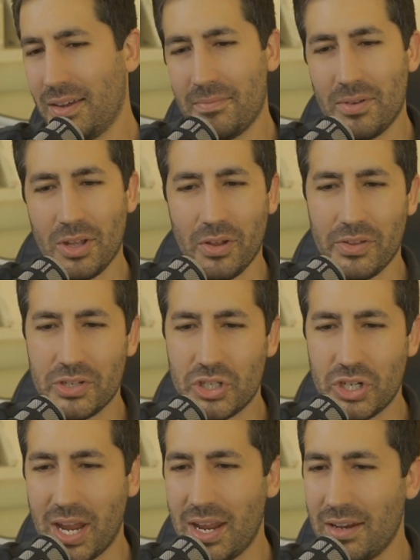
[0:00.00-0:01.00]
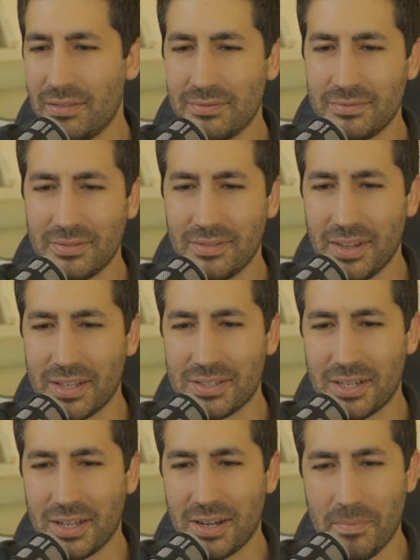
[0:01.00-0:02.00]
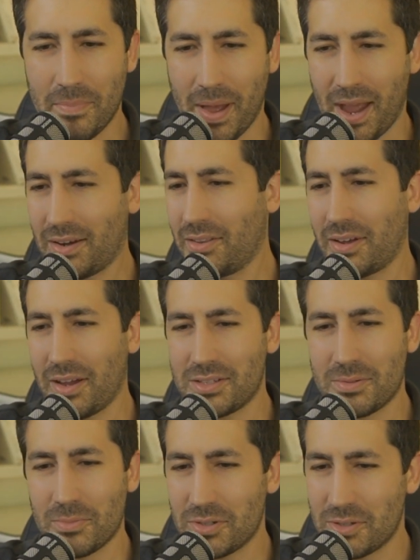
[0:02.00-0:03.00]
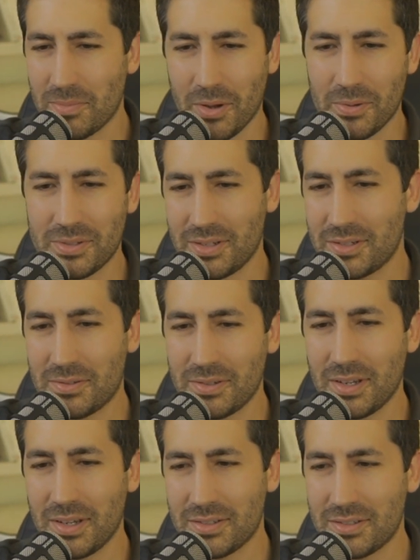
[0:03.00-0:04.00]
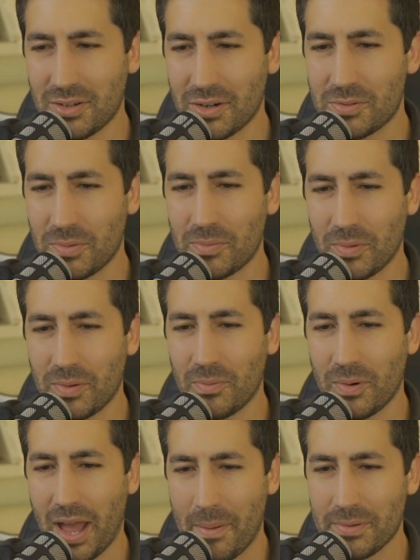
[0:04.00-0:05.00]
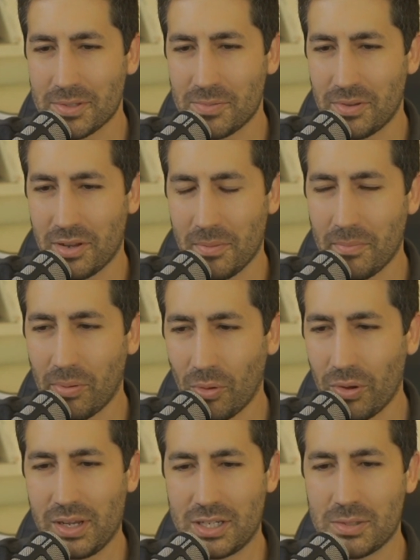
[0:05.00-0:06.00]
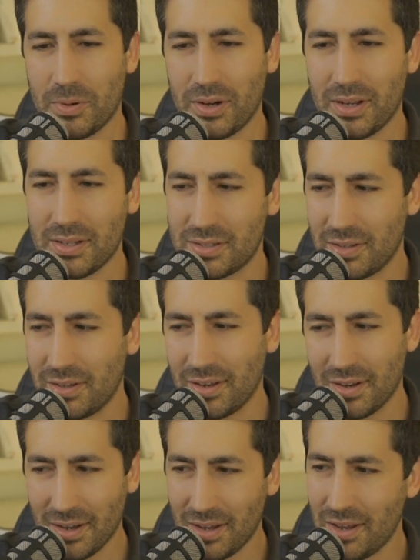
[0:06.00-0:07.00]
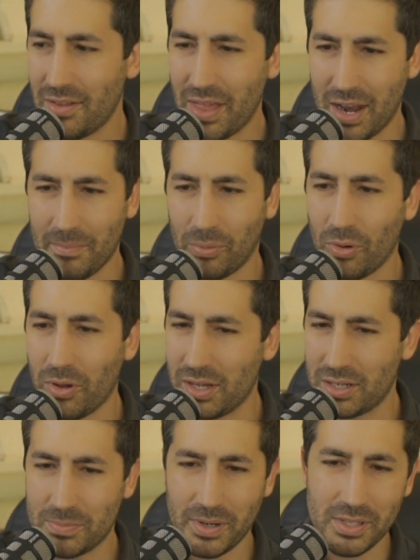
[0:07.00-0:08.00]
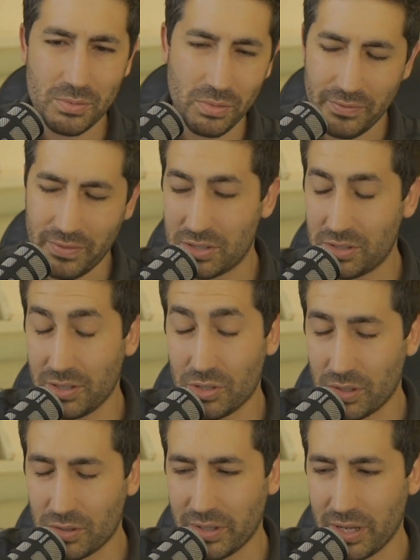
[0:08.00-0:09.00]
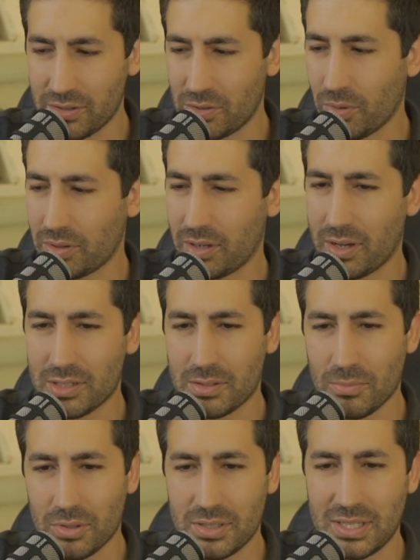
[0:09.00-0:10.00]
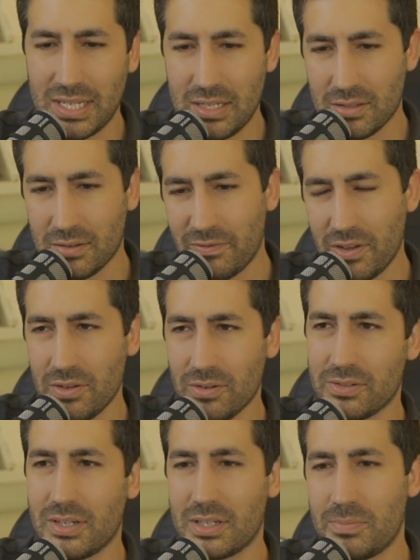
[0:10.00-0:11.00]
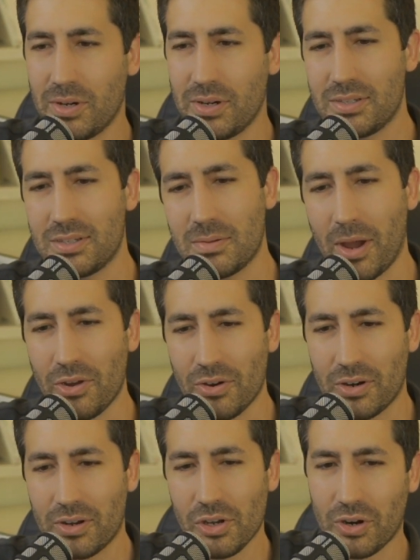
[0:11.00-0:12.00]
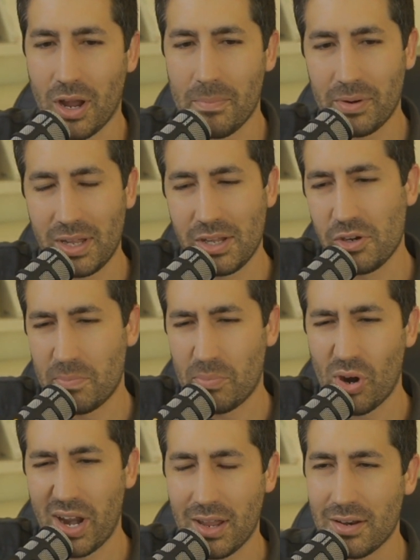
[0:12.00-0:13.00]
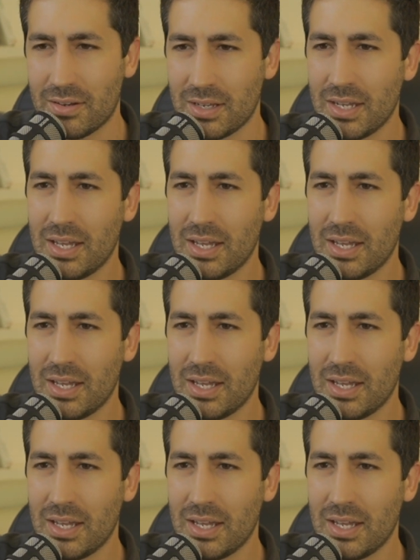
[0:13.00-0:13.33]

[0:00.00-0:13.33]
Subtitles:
the chain that's going to impact the customers the most is starts with what happens with an employee experience. And then that employee experience will eventually trickle down to what the customer sees and feels and experiences about your company and your brand.